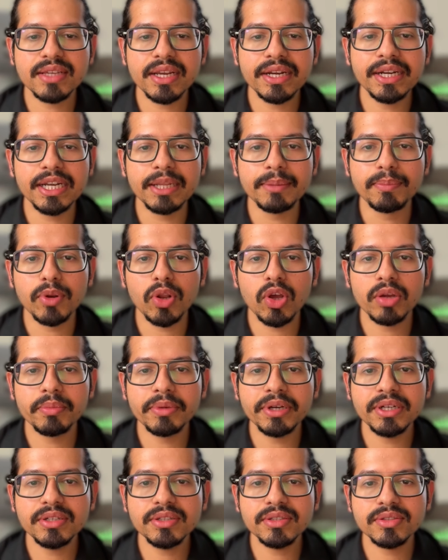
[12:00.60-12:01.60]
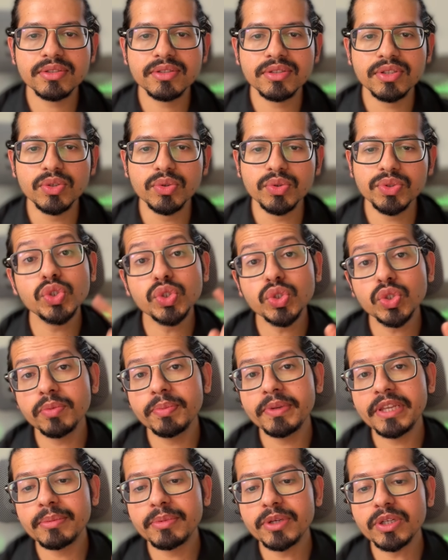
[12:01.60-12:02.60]
inside deployments, you
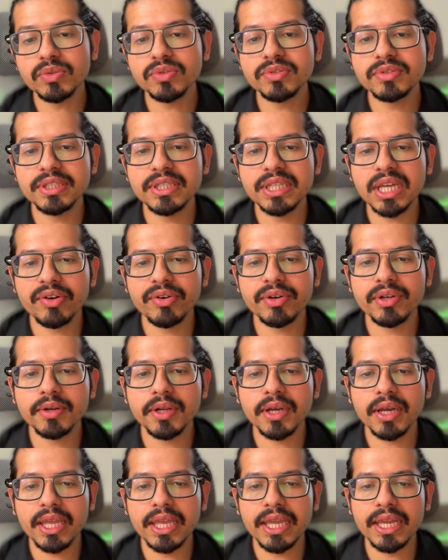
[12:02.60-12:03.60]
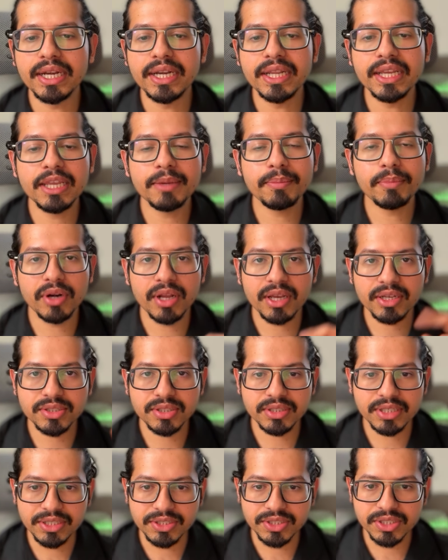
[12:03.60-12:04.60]
should be able to see our ADK
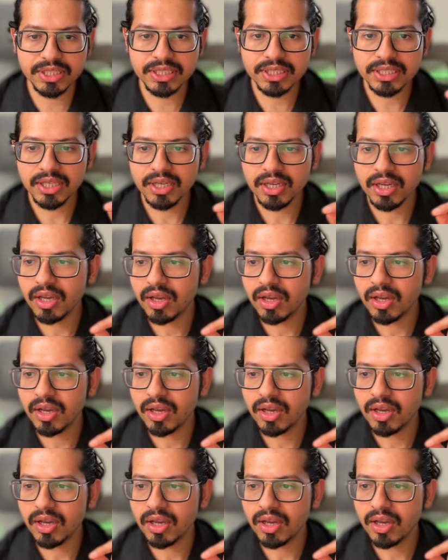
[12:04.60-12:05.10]
production agent.